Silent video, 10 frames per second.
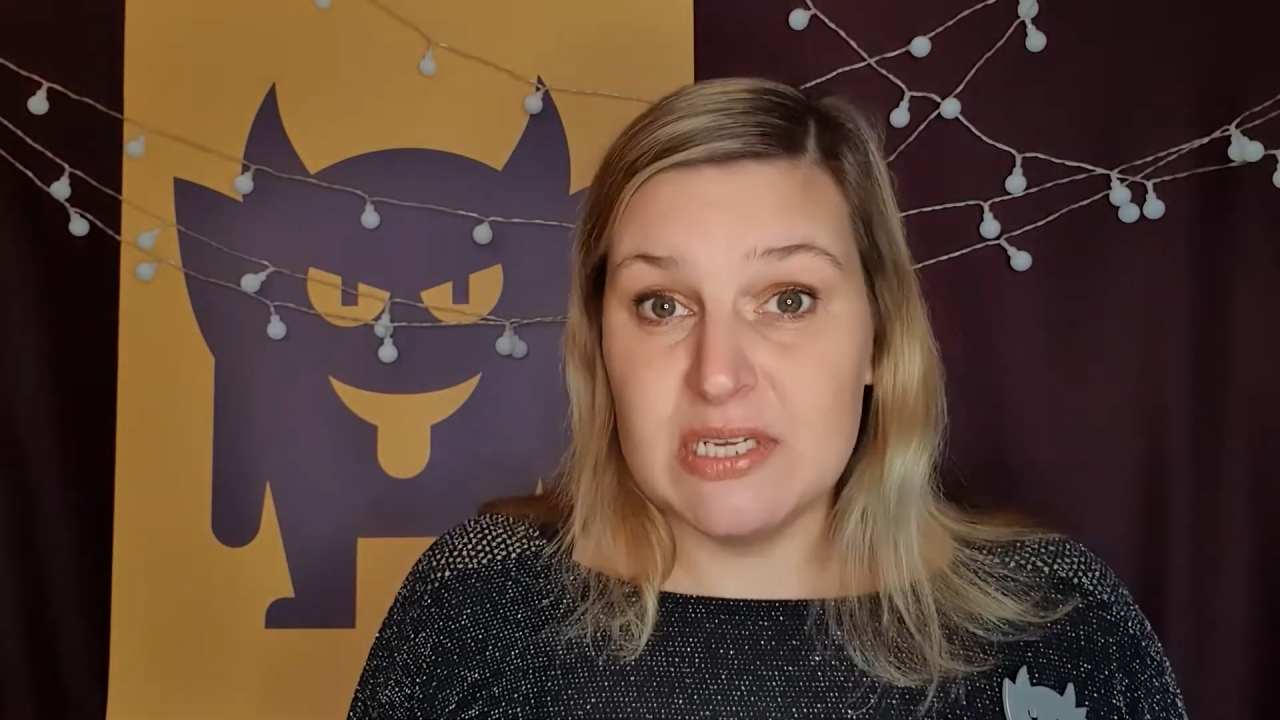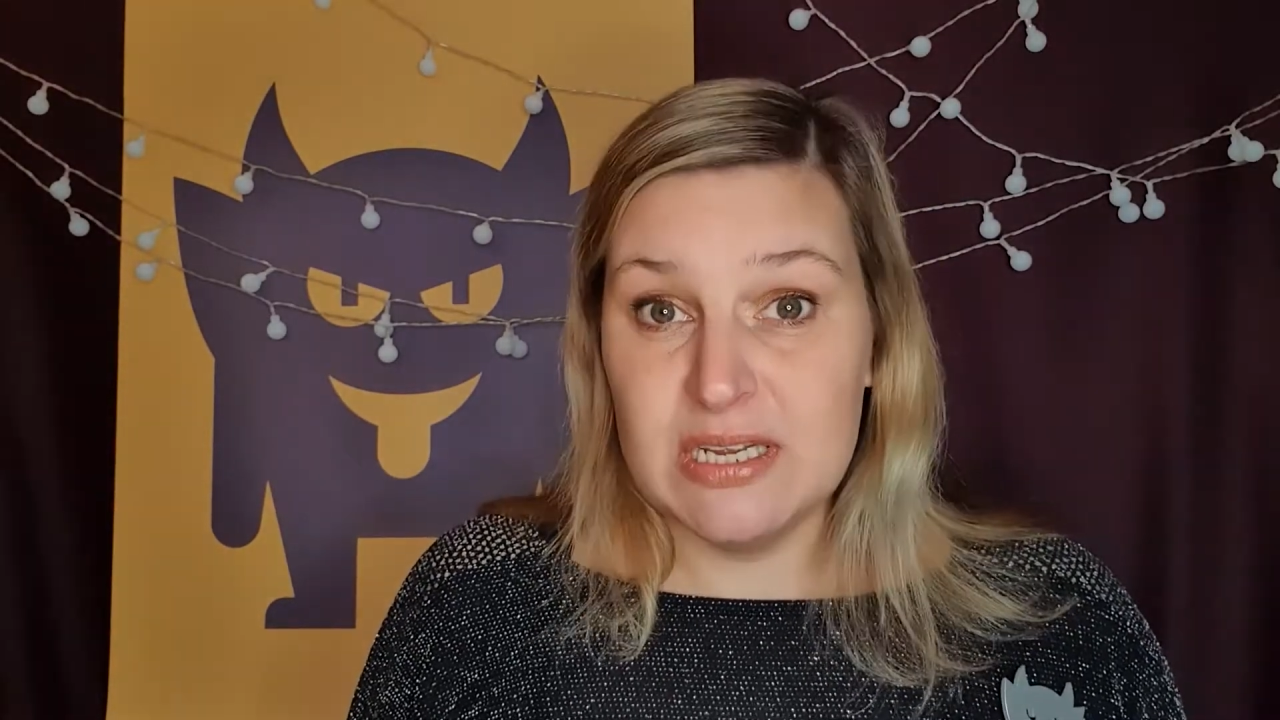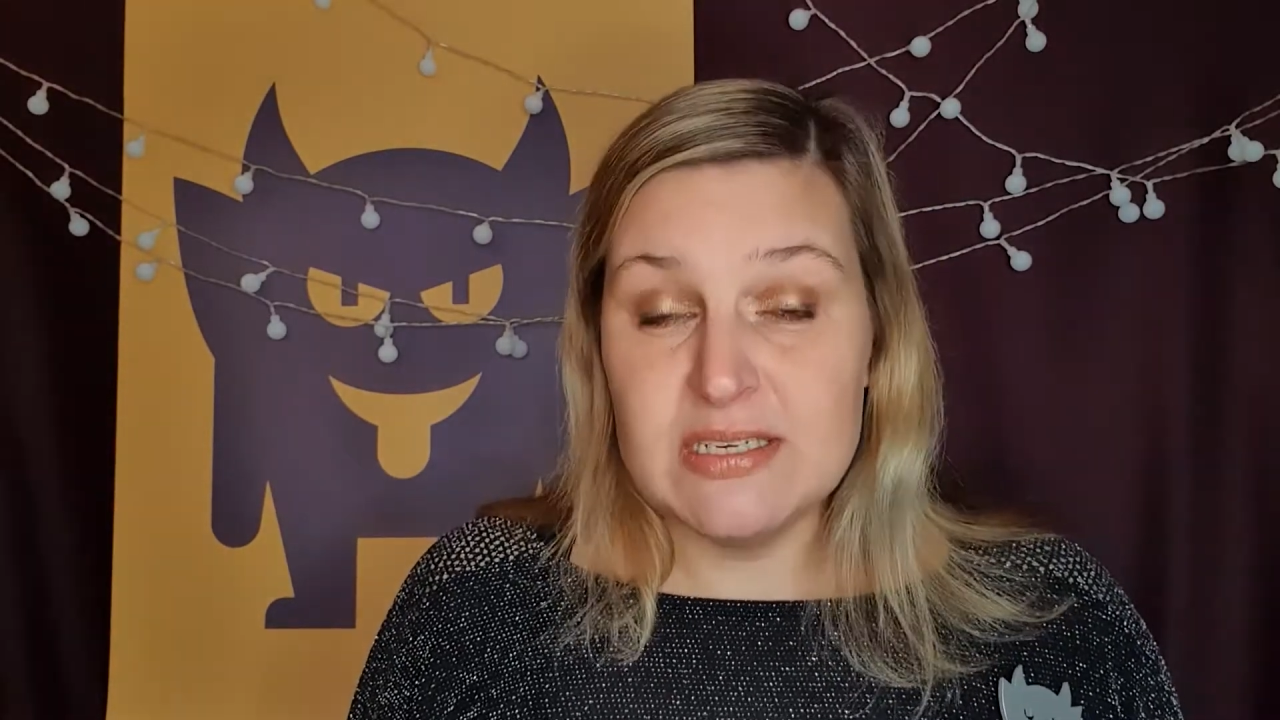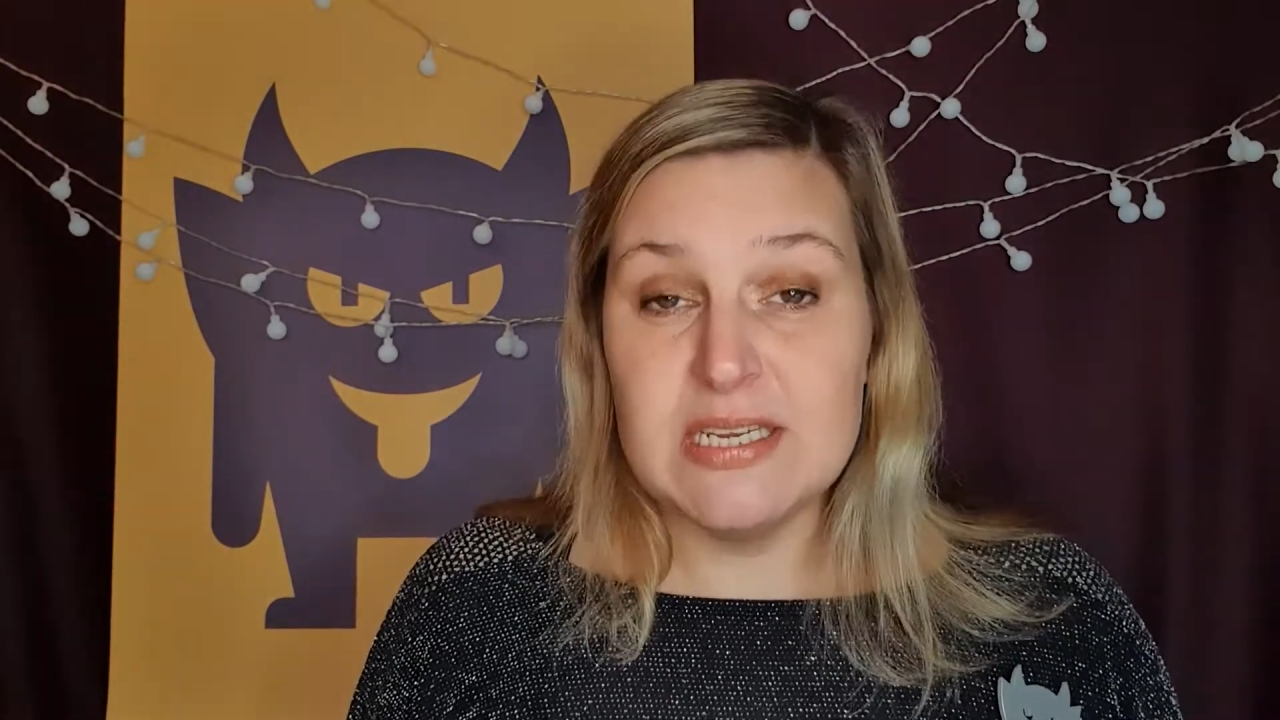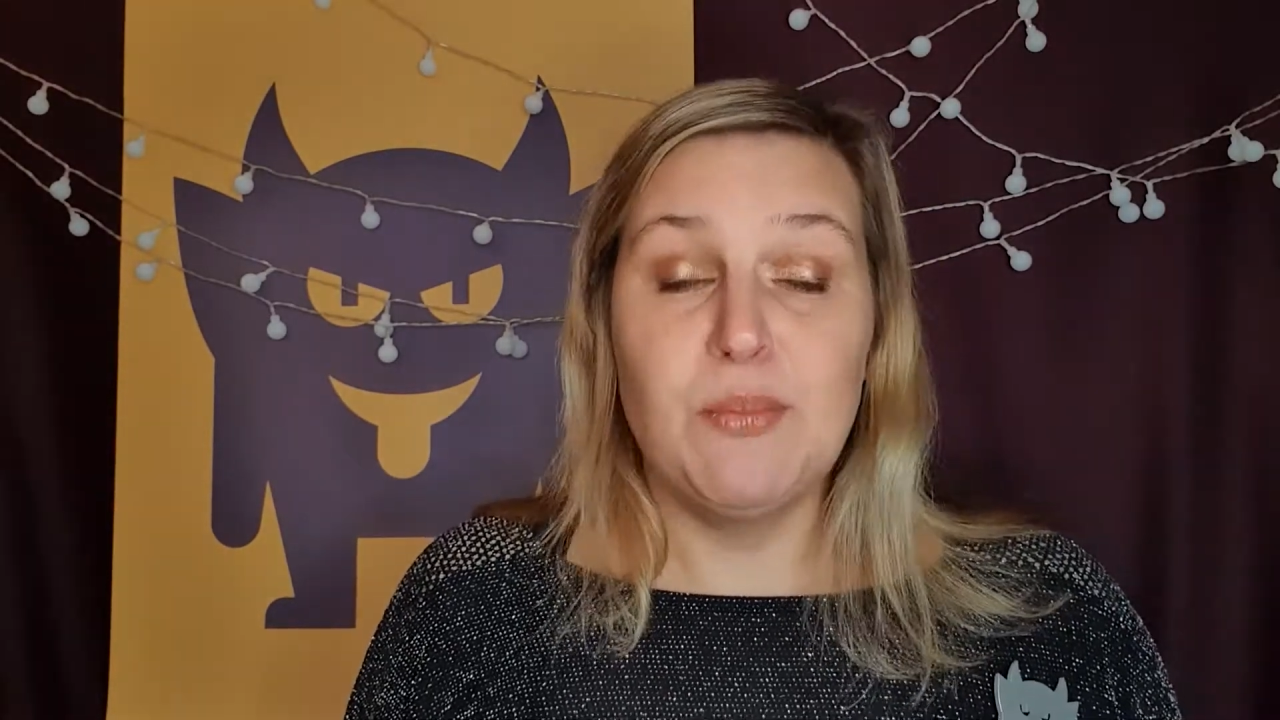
it,